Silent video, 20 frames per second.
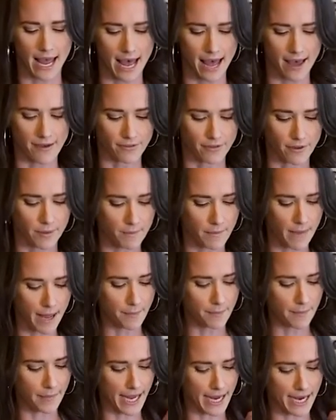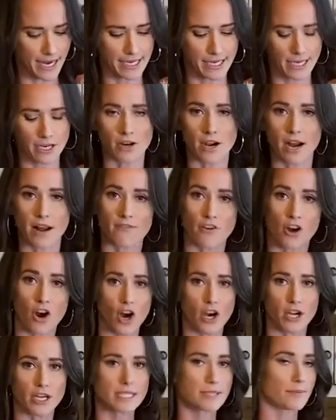have my pan here. I've
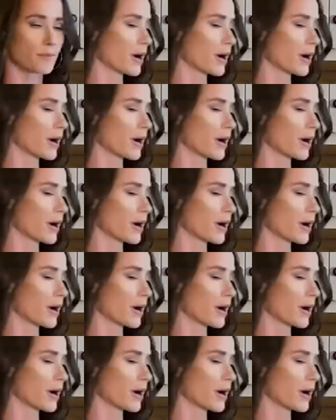already